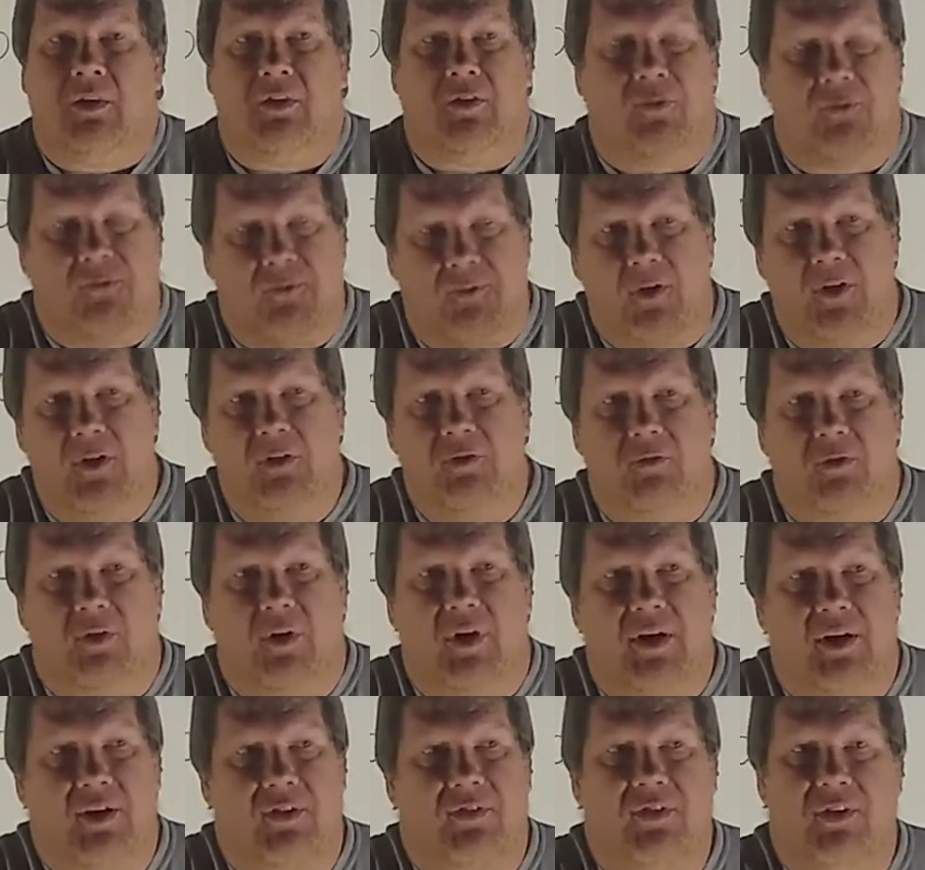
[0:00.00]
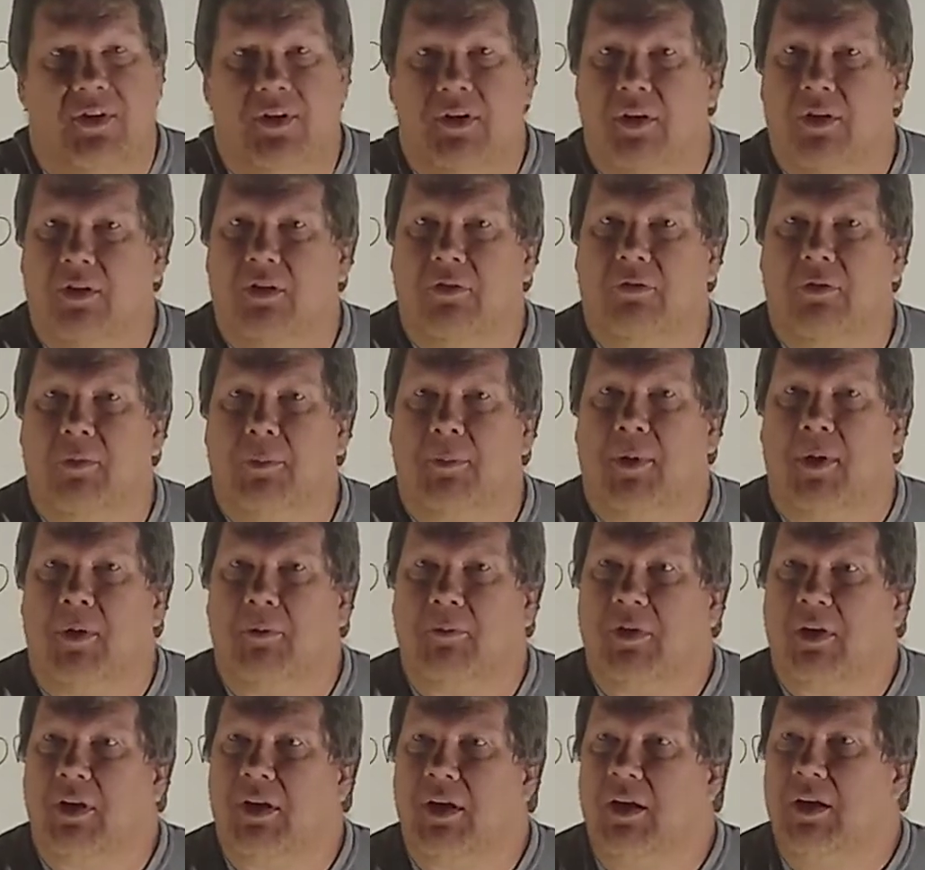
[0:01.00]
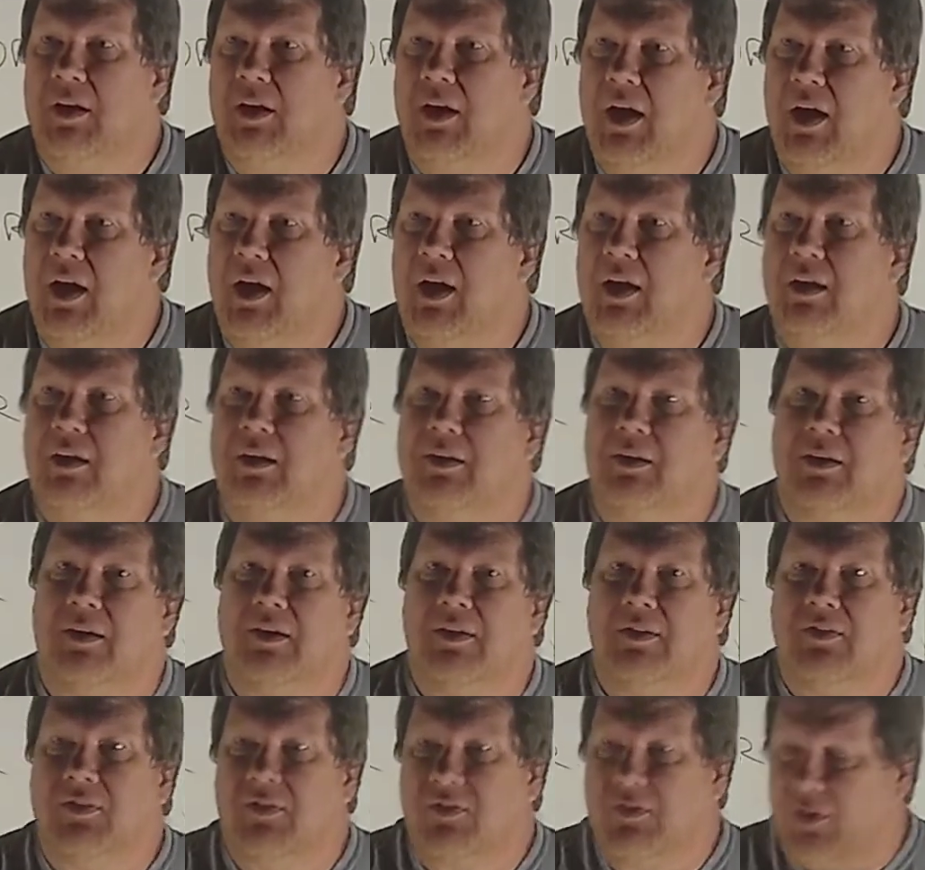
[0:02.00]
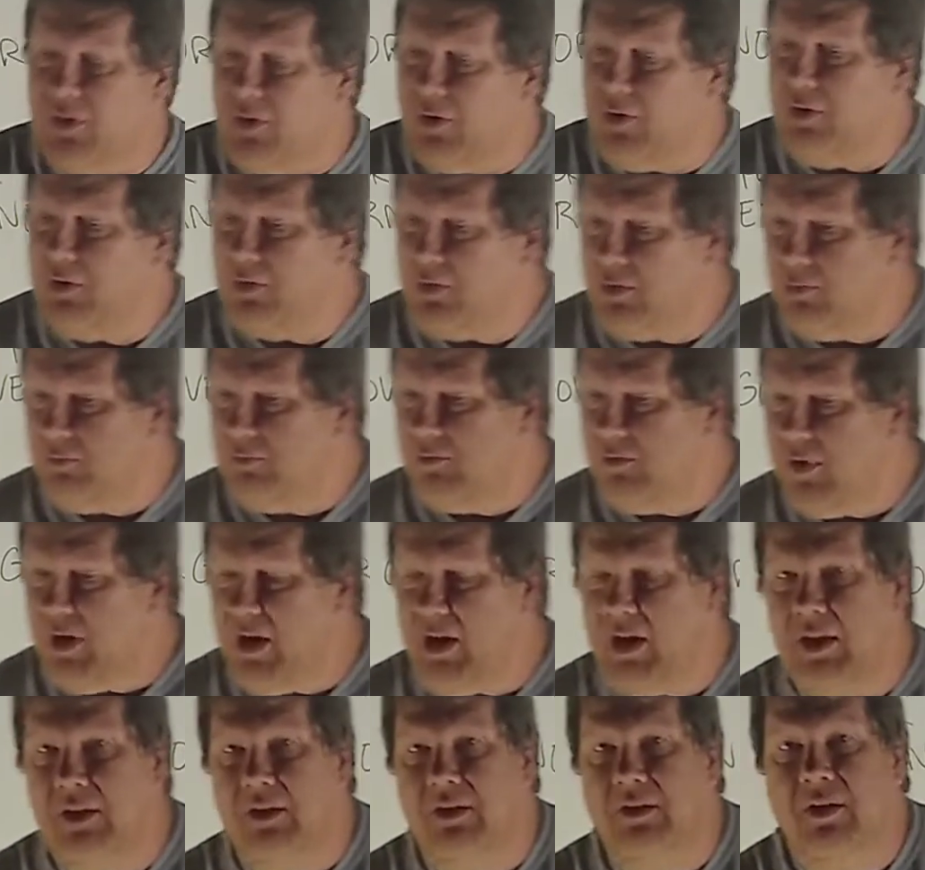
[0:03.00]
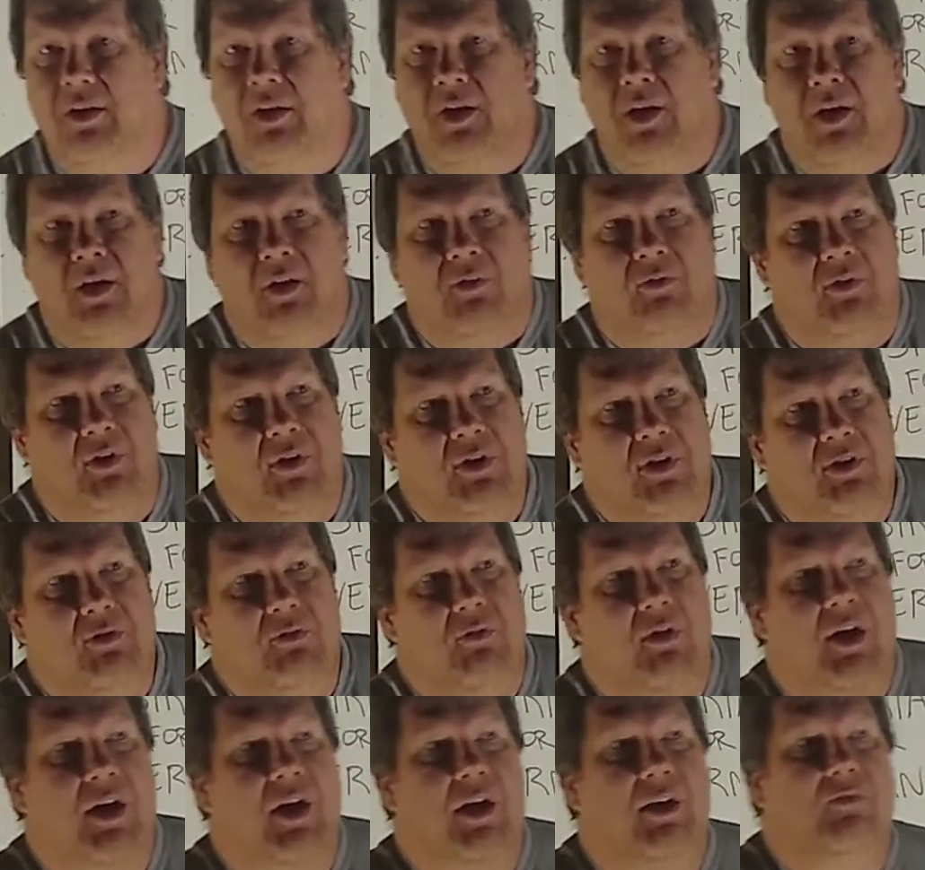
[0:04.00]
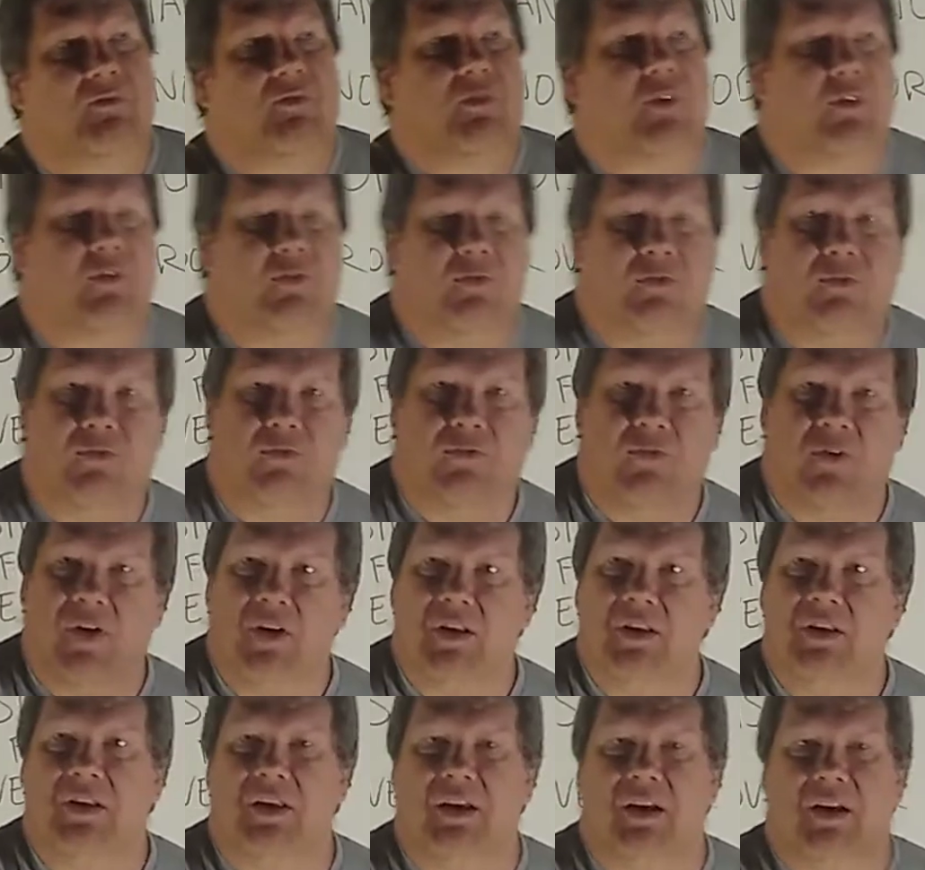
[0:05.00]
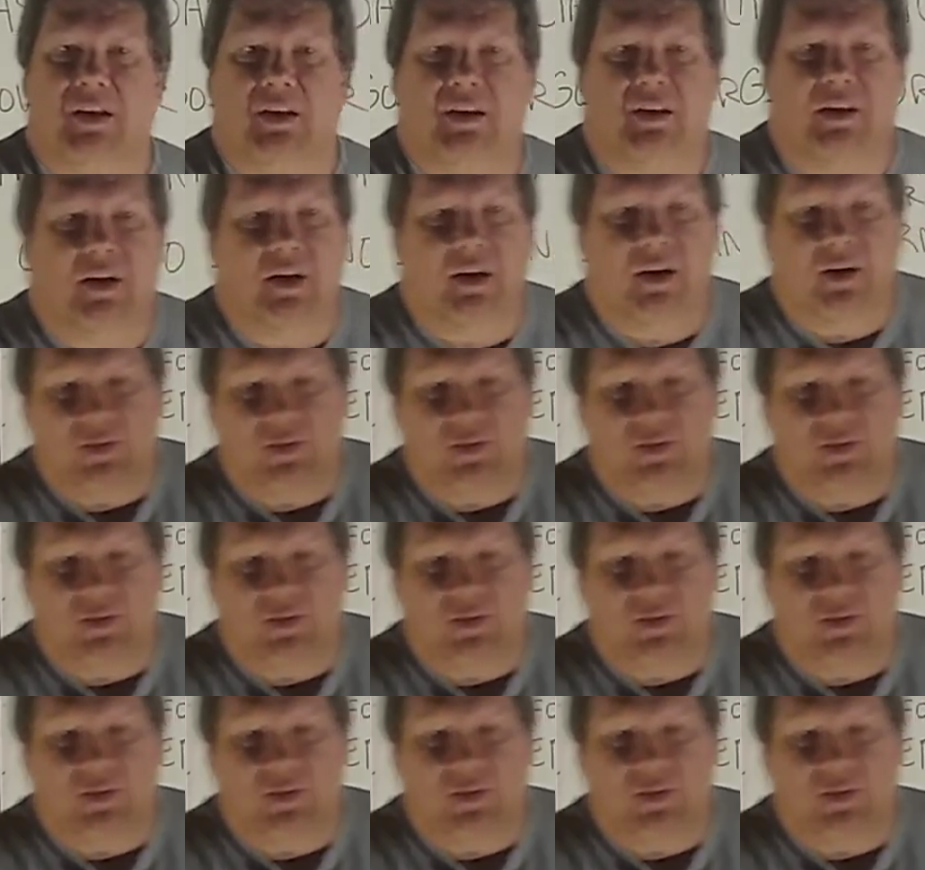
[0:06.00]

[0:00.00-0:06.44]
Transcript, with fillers: the fundraising of the Republican candidates. It's hard to win when you have no funding.